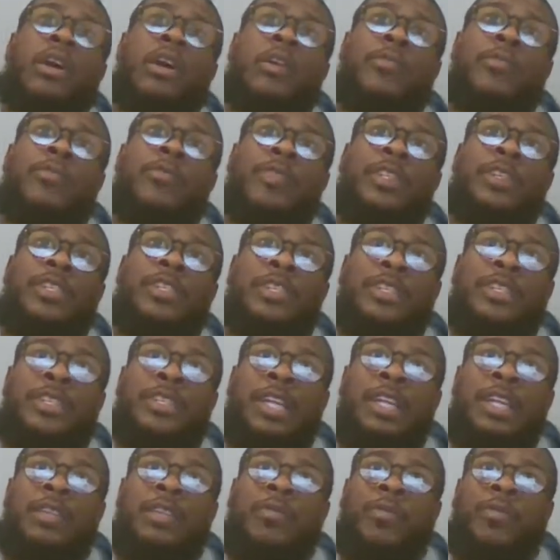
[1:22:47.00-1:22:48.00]
finishes
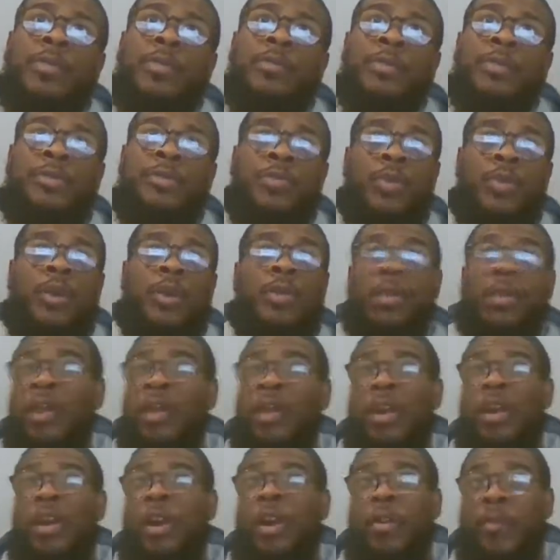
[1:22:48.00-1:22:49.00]
at the rim as well that
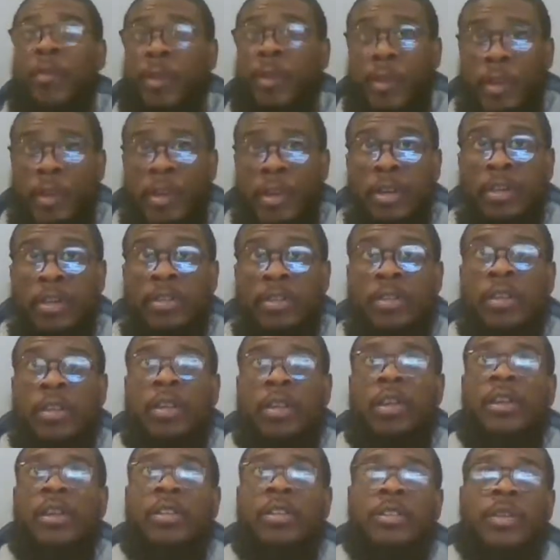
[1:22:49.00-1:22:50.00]
aren't dunks.
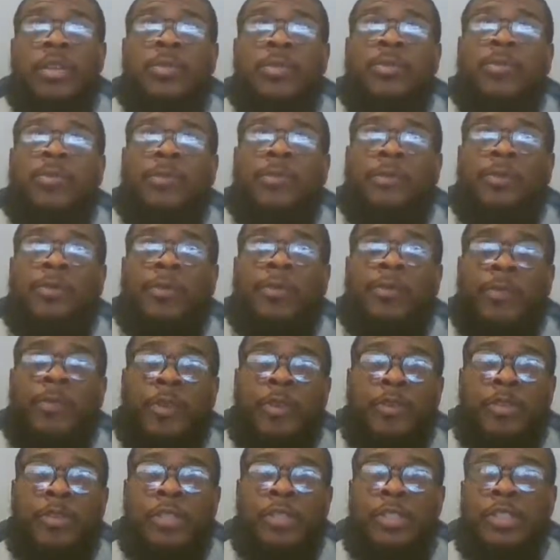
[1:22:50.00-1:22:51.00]
Some of his
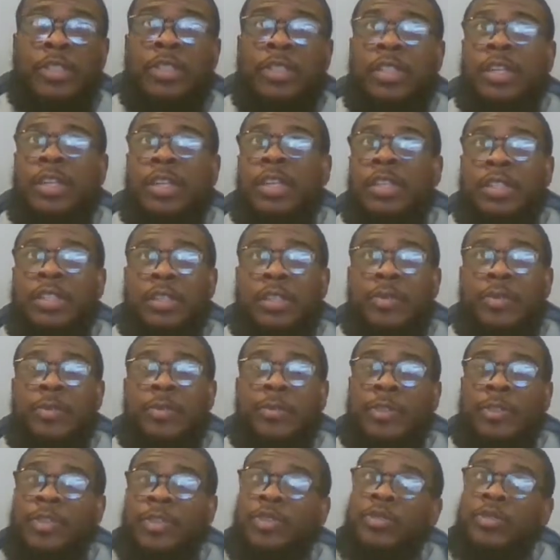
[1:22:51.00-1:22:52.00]
reverses, some of
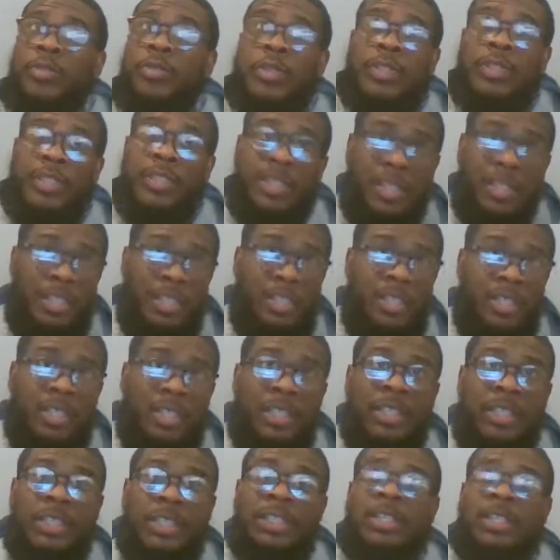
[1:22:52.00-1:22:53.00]
his
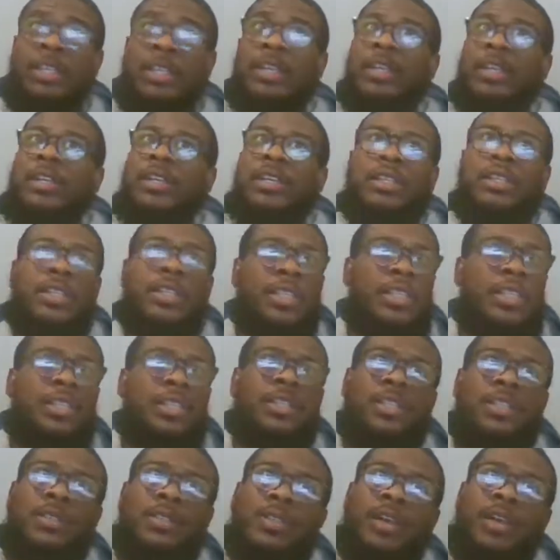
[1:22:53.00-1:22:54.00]
360s,
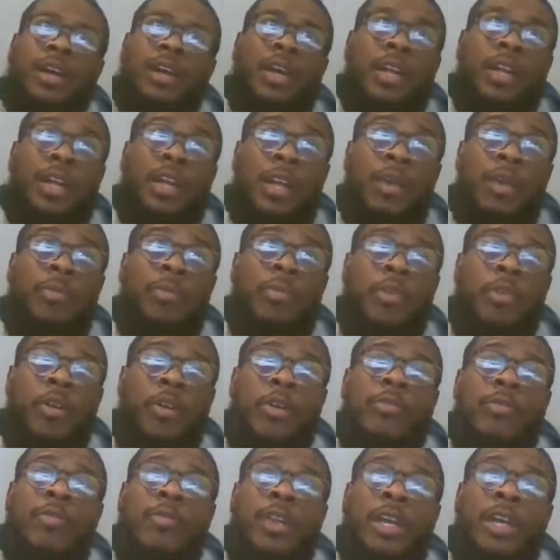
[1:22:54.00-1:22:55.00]
just a number
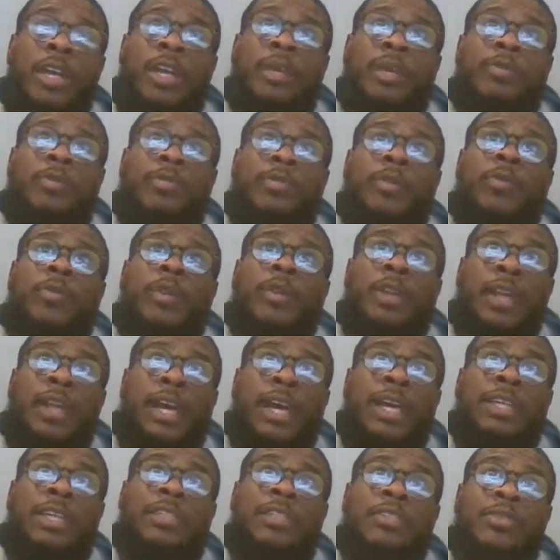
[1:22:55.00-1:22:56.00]
of layups over the
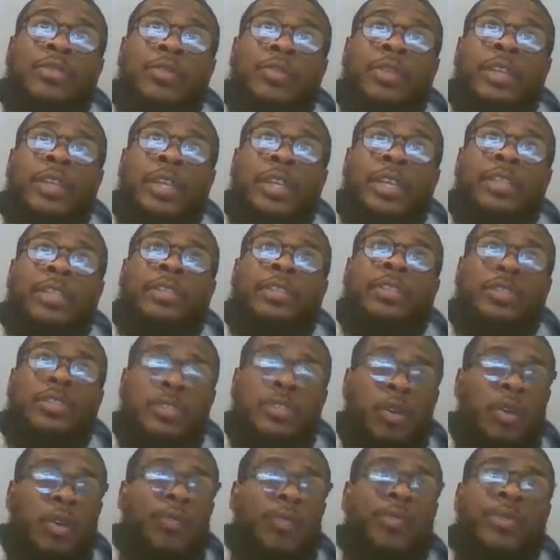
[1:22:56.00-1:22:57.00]
last 3 years or
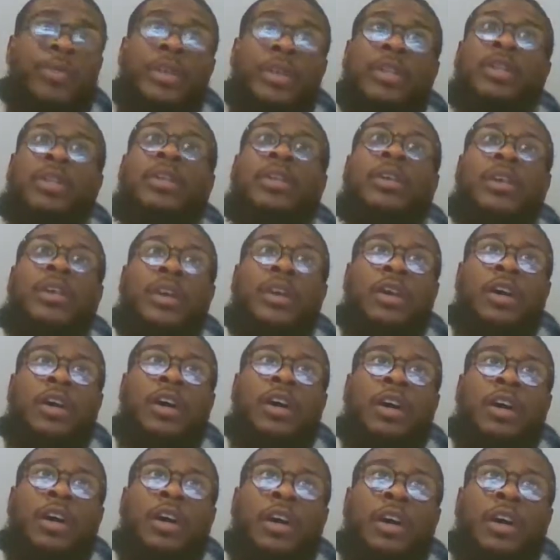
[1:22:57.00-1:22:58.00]
so have been
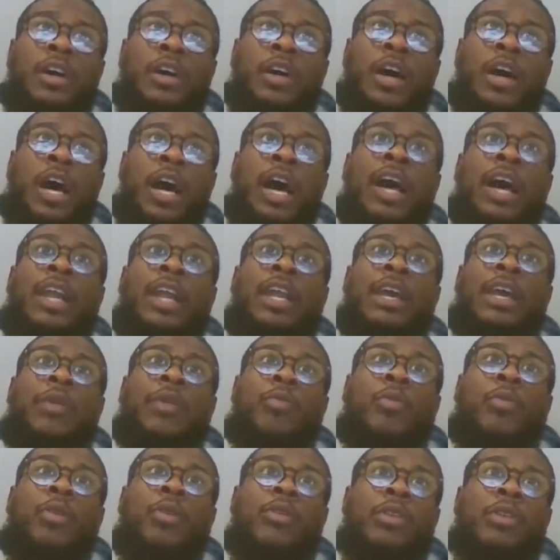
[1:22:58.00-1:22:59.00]
highlight
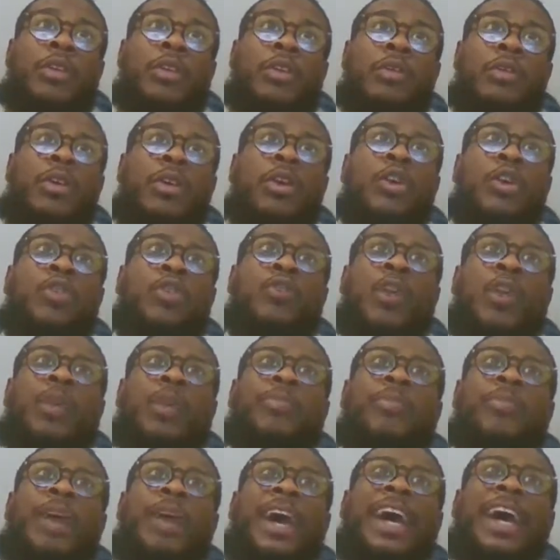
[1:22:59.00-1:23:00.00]
worthy.
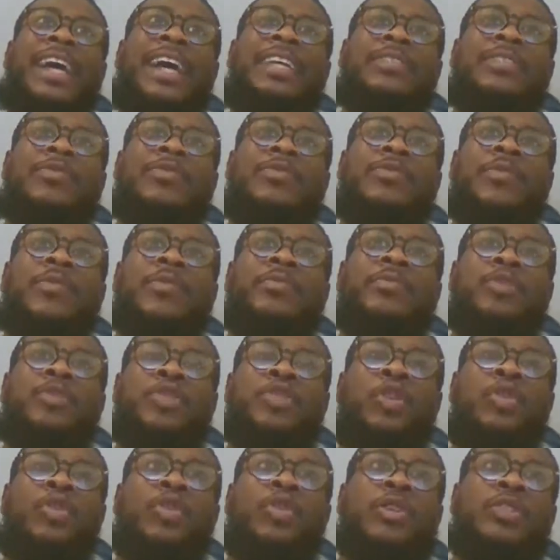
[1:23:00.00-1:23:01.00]
Great pass from
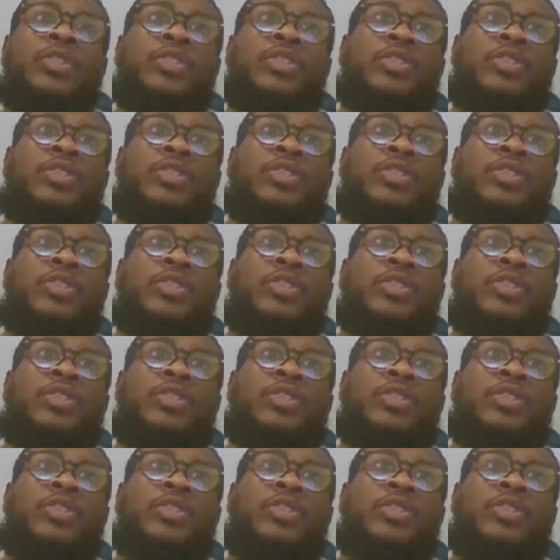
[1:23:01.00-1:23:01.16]
Jokic